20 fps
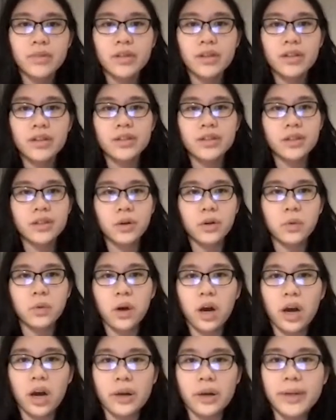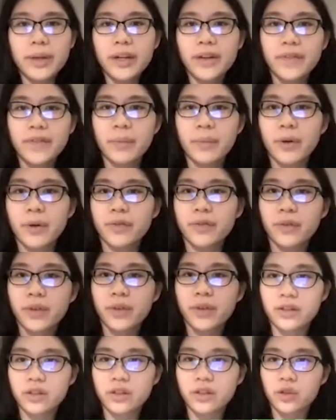So on mid-November of
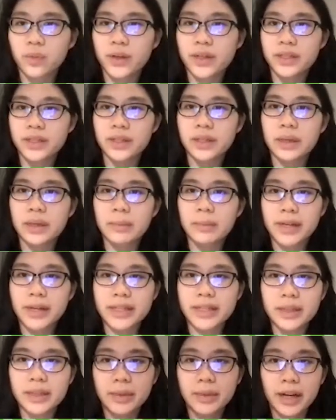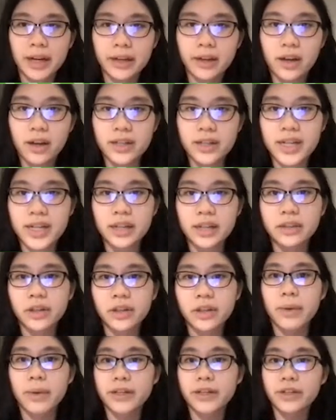2020, my team and I contacted our
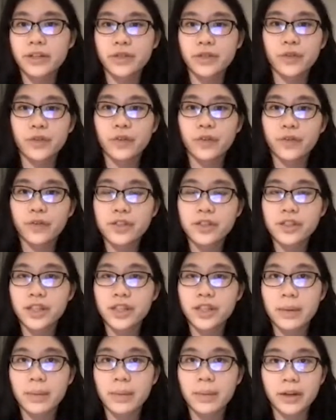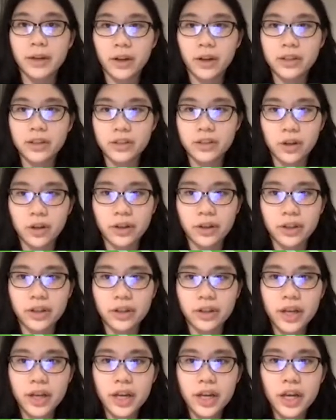mentors for the first time and got started.
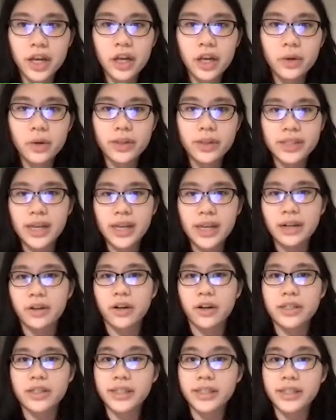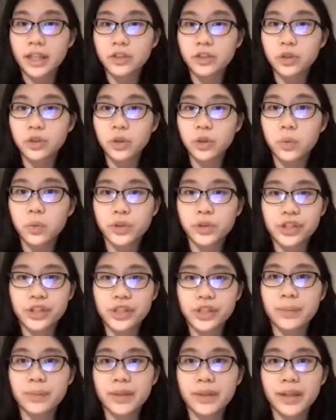We decided on a schedule, which is
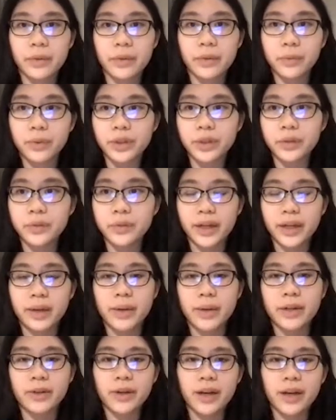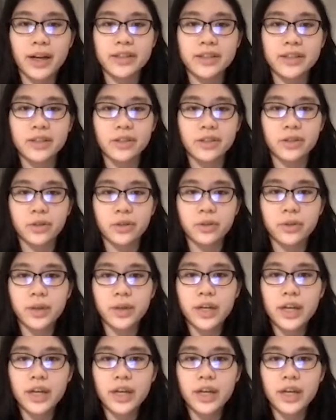something I really recommend you guys to do.